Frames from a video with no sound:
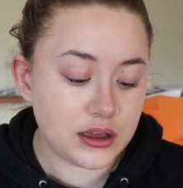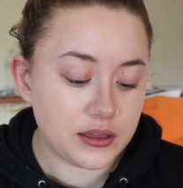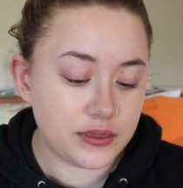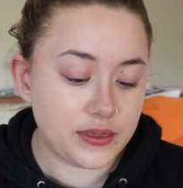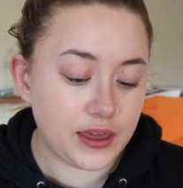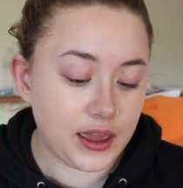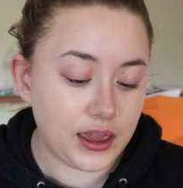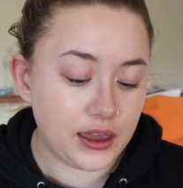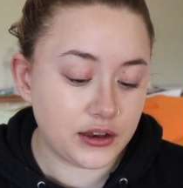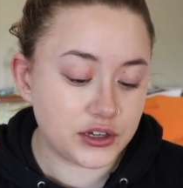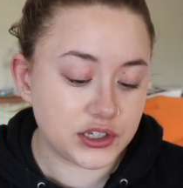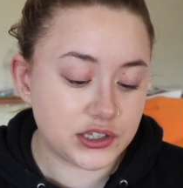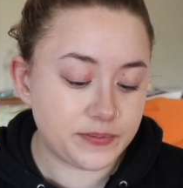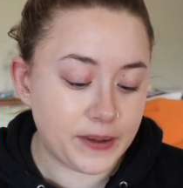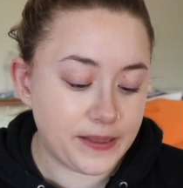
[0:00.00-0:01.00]
they
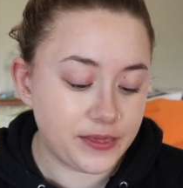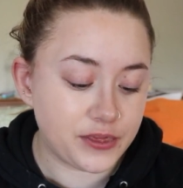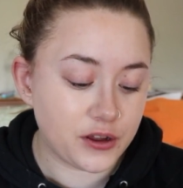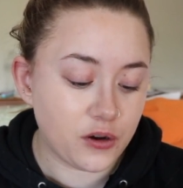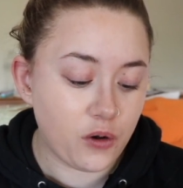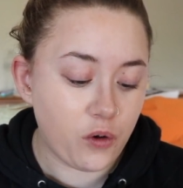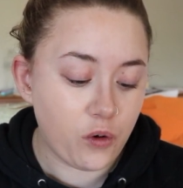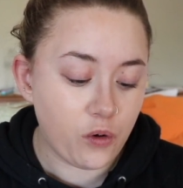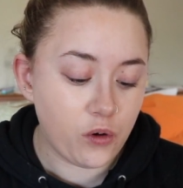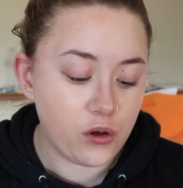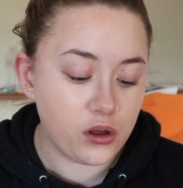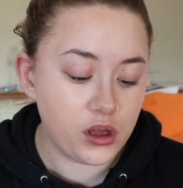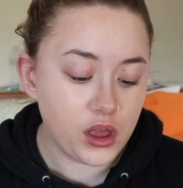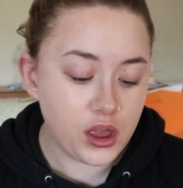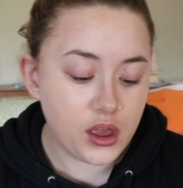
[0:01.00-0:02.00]
just spent their
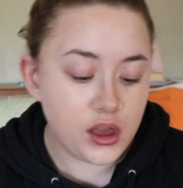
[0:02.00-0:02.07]
whole